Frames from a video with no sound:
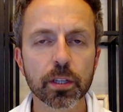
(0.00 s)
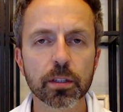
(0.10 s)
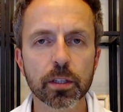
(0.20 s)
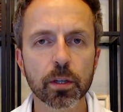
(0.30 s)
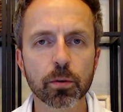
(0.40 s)

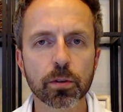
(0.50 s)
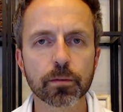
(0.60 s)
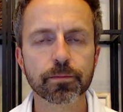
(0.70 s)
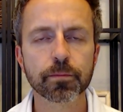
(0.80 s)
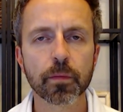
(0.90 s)

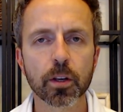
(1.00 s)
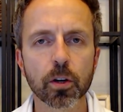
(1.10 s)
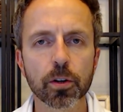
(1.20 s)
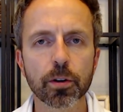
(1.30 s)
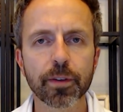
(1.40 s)

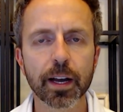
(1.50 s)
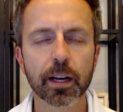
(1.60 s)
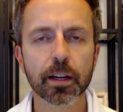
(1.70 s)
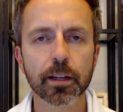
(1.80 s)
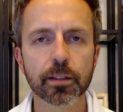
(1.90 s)

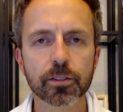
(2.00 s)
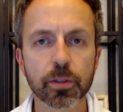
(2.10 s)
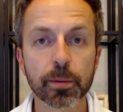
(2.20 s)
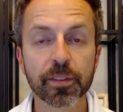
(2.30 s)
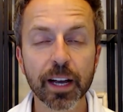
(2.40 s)

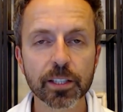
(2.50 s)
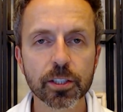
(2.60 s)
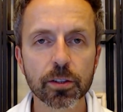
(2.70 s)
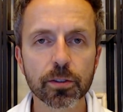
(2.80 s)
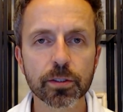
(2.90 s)

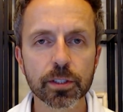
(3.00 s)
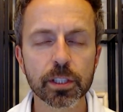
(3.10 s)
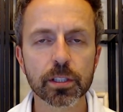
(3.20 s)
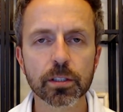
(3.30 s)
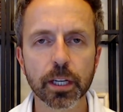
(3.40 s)
cerebrovascular
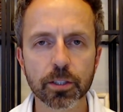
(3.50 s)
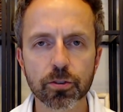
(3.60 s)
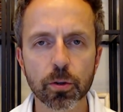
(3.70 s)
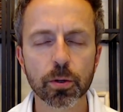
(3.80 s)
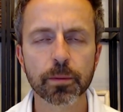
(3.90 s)
diseases like
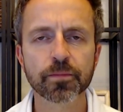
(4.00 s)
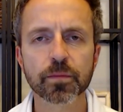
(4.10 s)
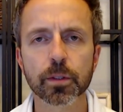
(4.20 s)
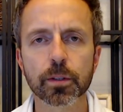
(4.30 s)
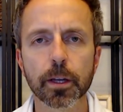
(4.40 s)
stroke.
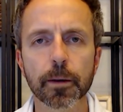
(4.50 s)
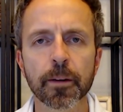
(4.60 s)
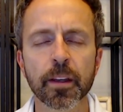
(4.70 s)
Okay. And